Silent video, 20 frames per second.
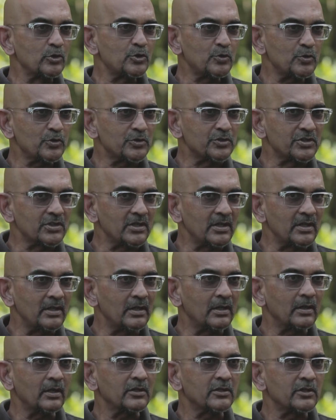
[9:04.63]
also
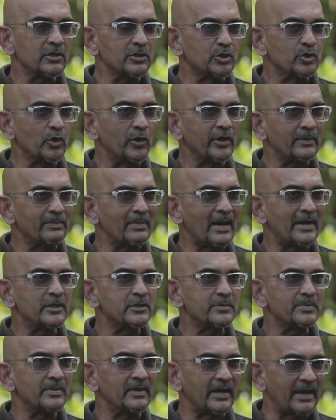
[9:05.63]
see the joint
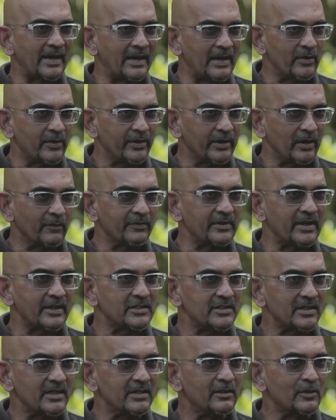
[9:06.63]
management area of the
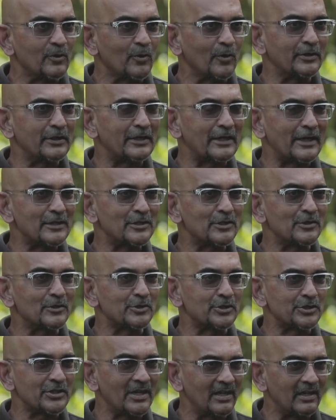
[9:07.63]
extended
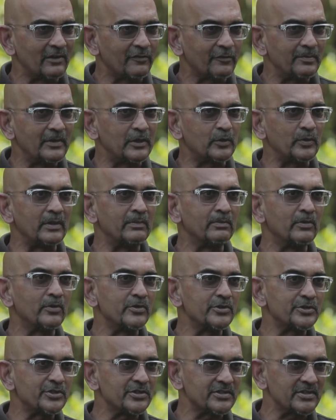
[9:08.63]
continental shelf between
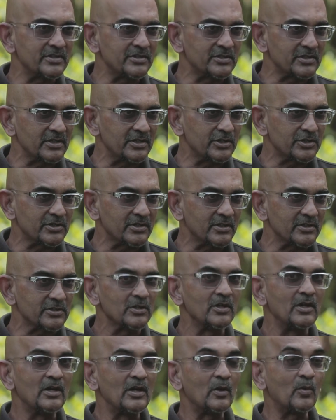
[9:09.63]
Mauritius and Seychelles,
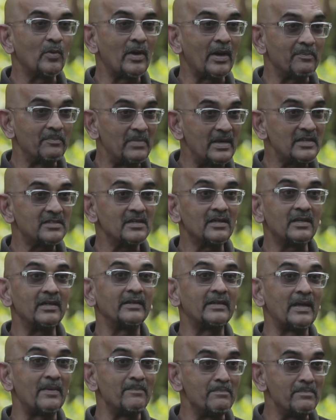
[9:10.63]
where
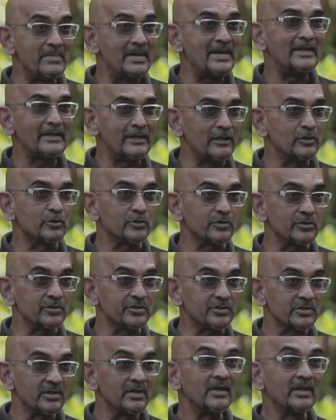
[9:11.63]
basically their main
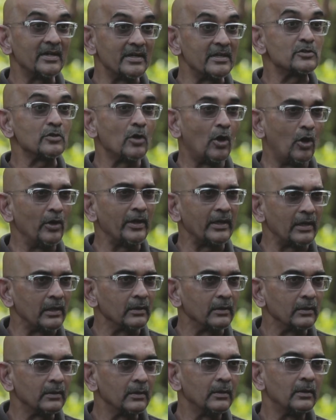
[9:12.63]
interest is oil.
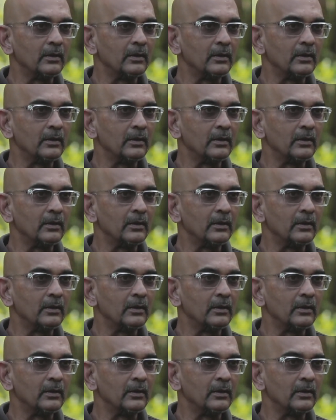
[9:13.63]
